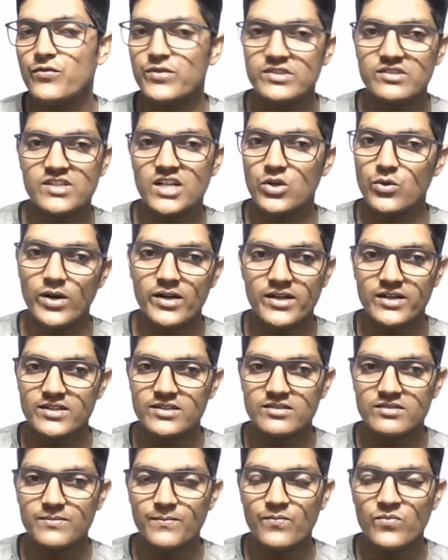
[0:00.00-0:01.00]
physical
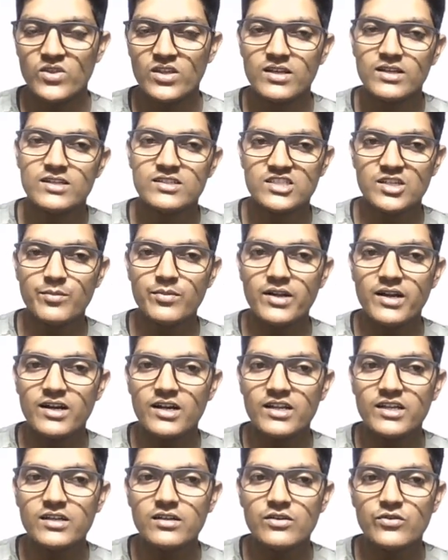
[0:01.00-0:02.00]
quantities.
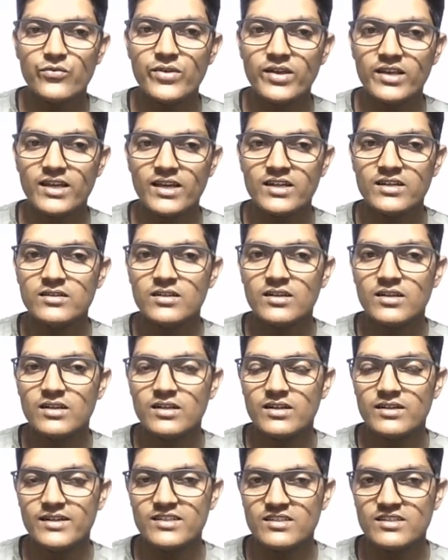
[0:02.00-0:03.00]
Similarly, we can
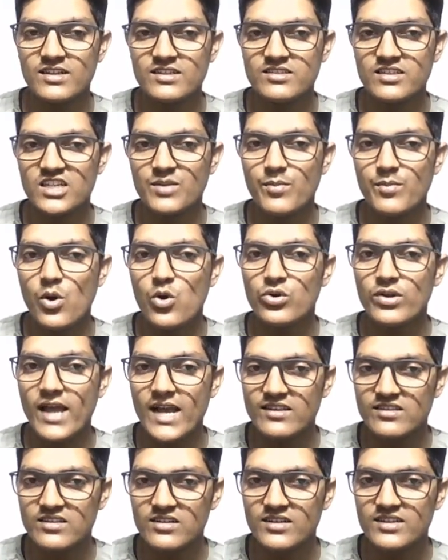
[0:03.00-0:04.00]
discuss it about
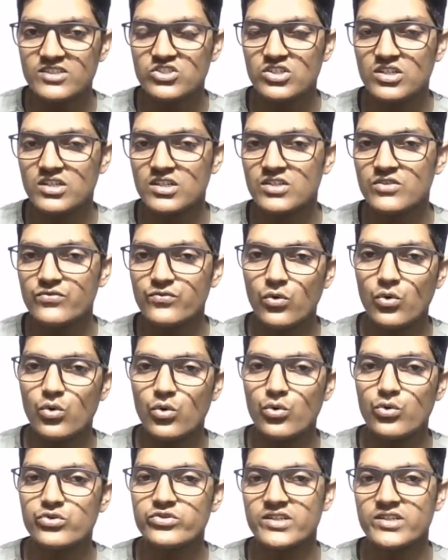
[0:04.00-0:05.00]
acceleration,
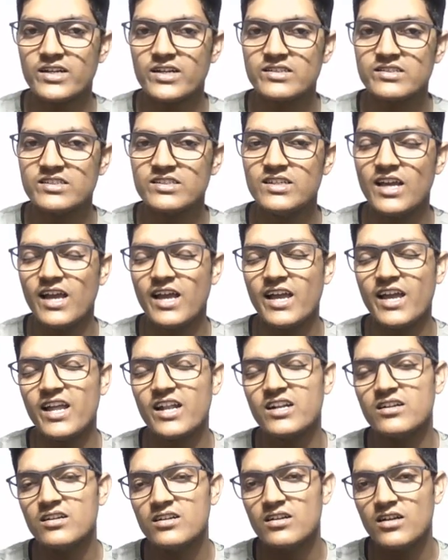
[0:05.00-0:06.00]
force, energy,
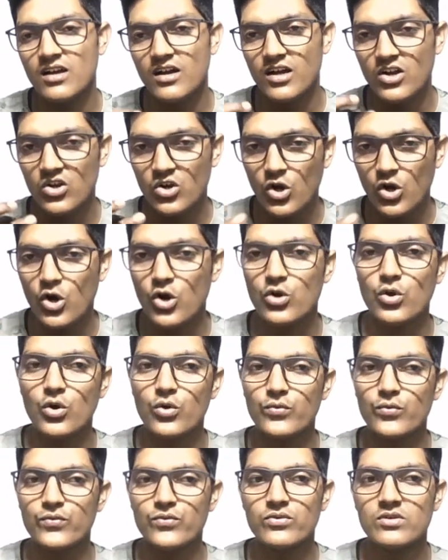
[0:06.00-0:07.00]
and a lot
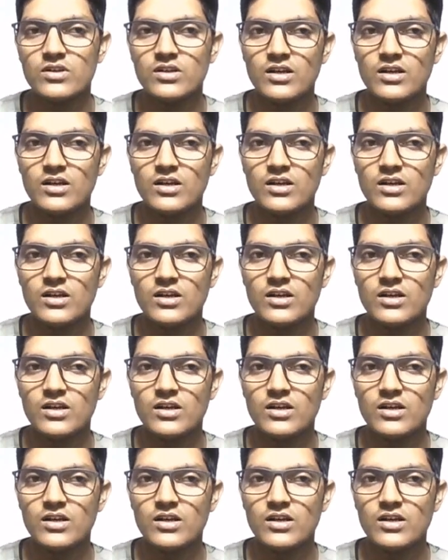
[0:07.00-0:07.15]
of